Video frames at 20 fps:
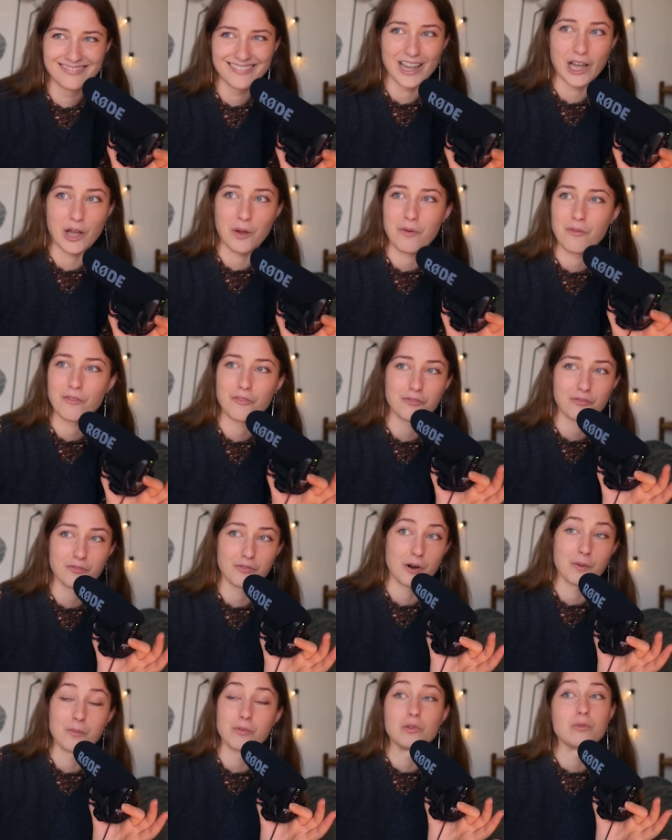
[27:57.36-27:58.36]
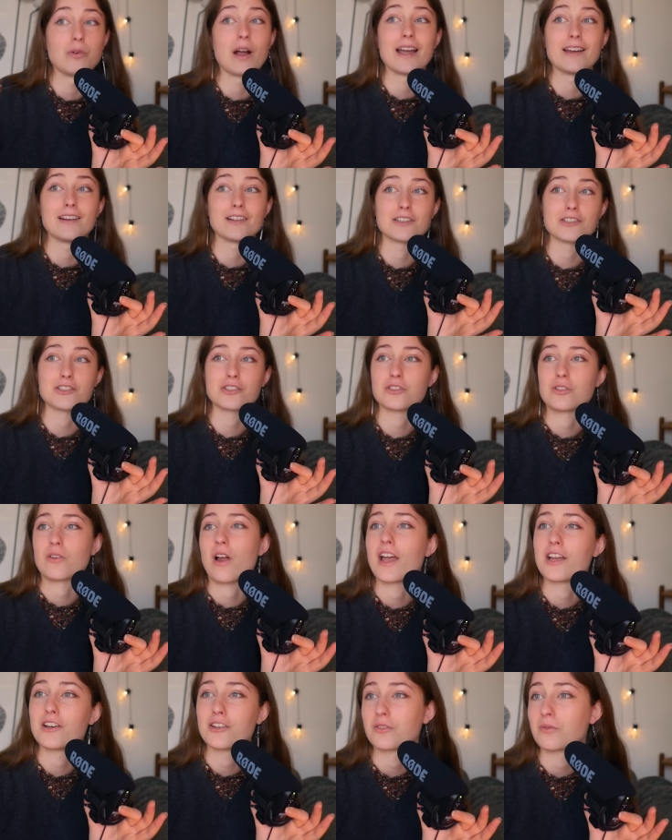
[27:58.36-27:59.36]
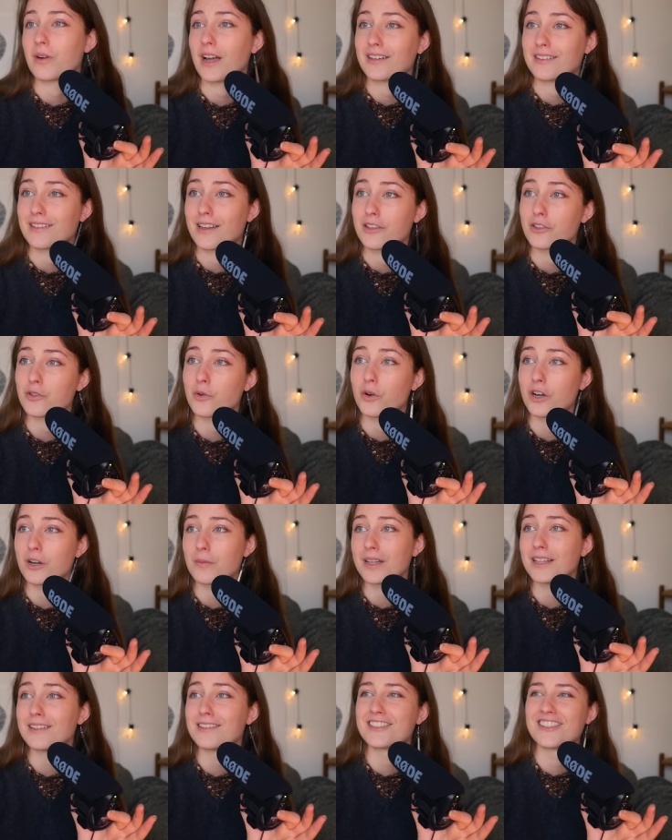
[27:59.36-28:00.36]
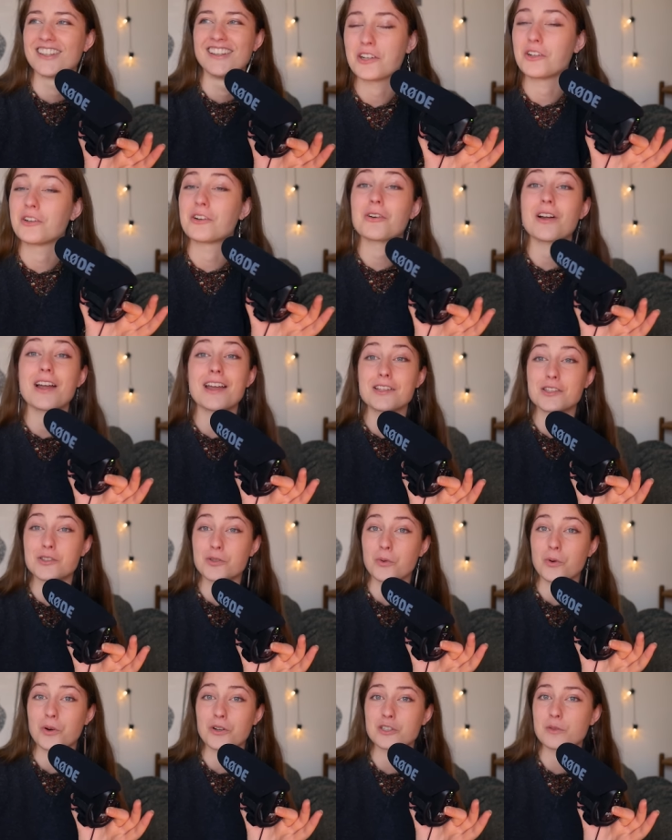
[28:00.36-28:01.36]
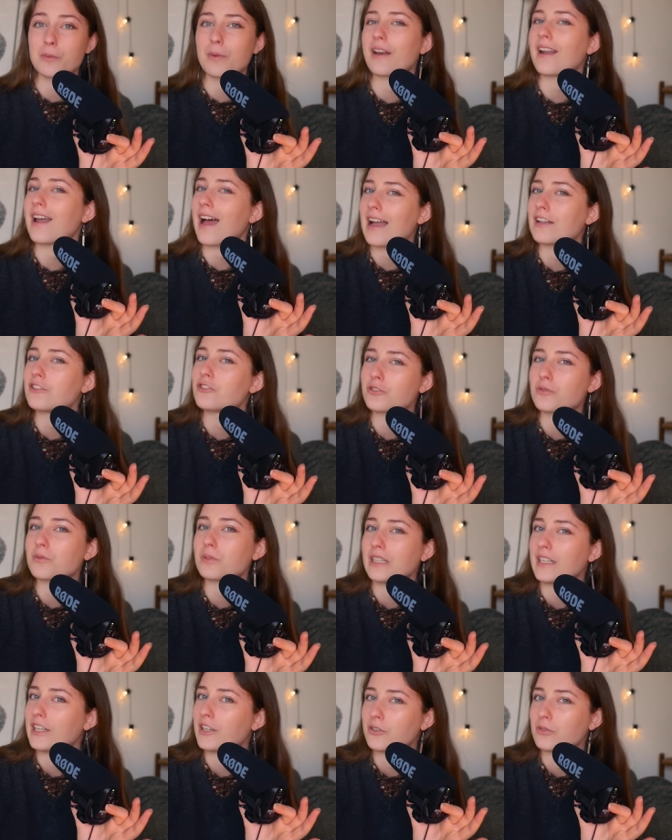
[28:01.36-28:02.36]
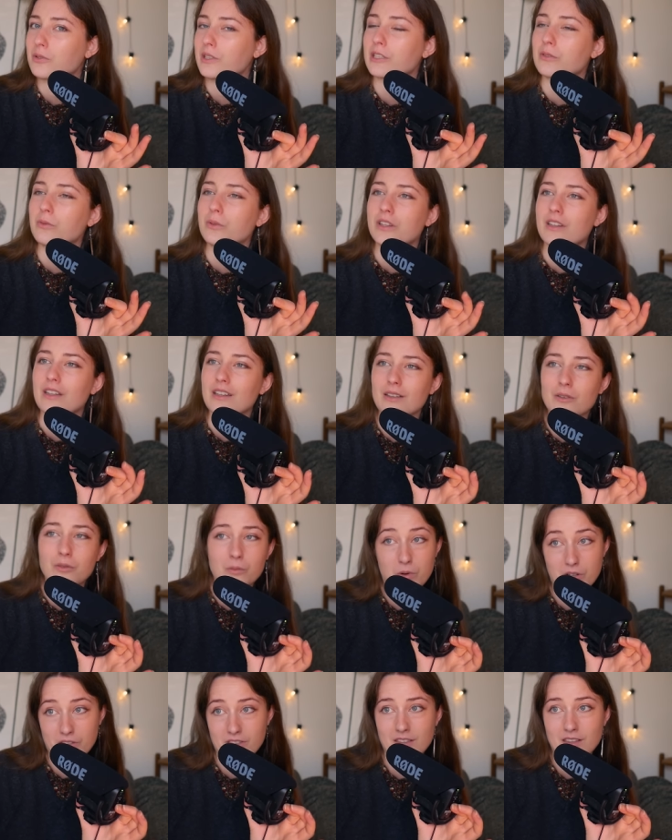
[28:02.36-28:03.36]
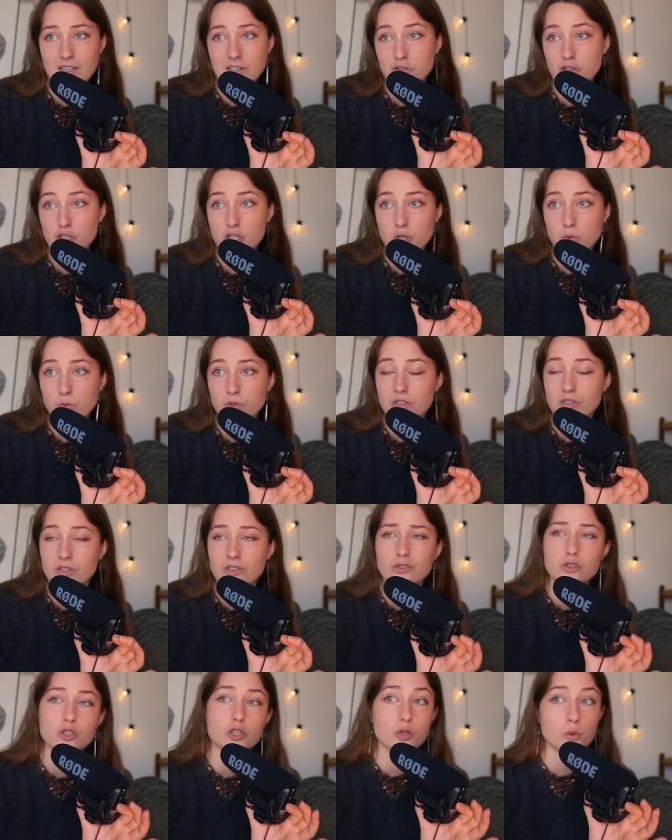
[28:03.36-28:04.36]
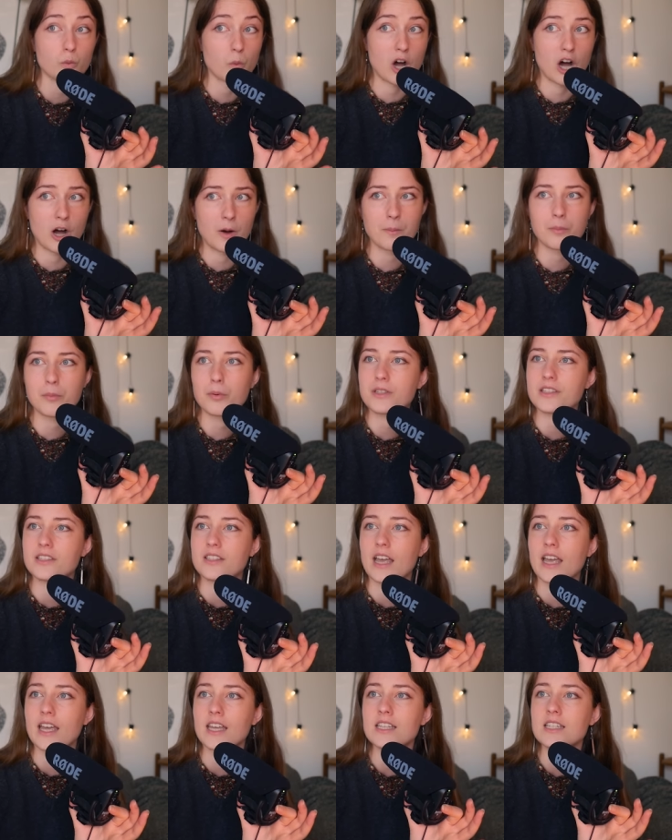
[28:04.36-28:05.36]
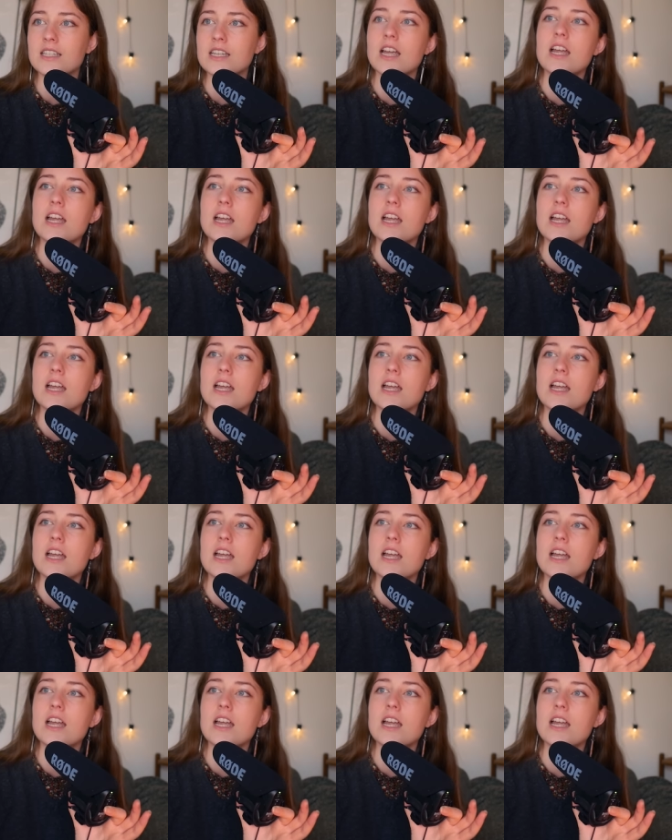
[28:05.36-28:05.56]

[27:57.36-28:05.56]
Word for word: Uh, from writers trying to write death tournaments. Great source, but I just really agreed with the, what this user Swamp said.